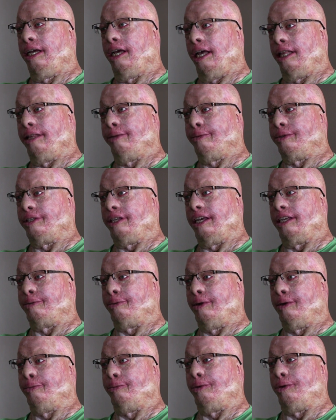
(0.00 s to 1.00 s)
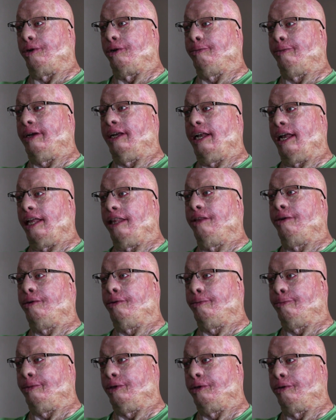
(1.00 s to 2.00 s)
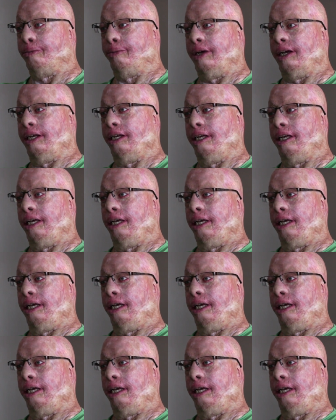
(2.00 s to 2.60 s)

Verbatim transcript: and the mistakes my employer made and the home builder made.